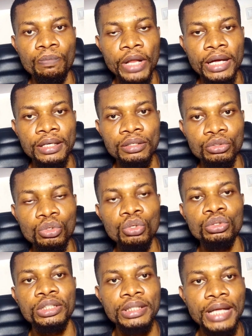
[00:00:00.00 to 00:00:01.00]
like
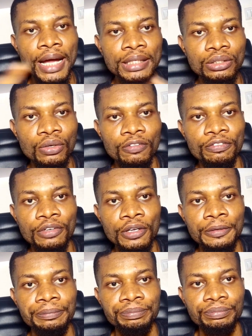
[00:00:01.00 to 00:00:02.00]
roll the dice
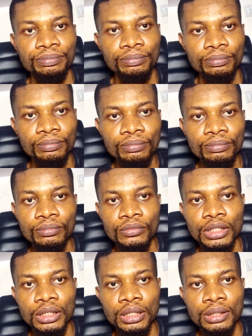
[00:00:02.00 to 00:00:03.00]
of
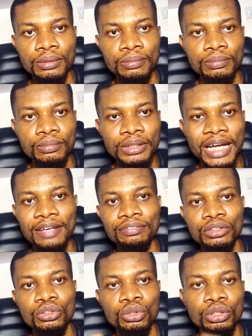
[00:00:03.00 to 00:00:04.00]
dive
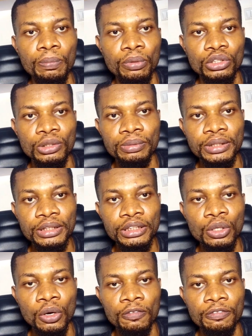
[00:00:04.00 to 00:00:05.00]
into the
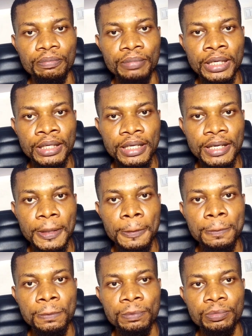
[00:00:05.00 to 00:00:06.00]
possibility of
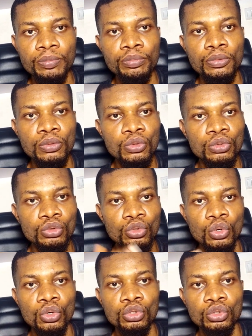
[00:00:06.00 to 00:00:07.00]
making people
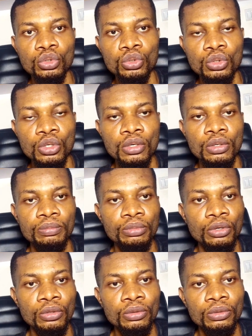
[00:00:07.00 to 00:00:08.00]
know you.
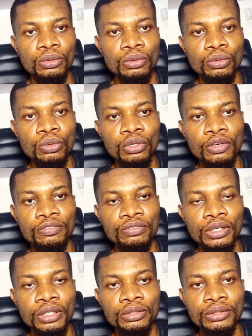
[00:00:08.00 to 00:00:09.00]
One of
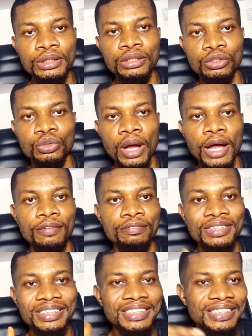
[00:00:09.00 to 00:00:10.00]
the reasons why
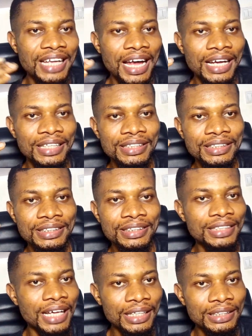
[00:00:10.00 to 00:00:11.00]
I didn't
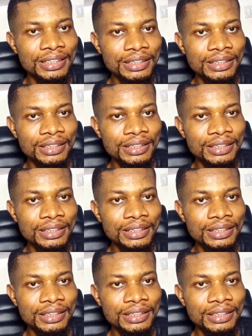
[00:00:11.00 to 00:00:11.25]
start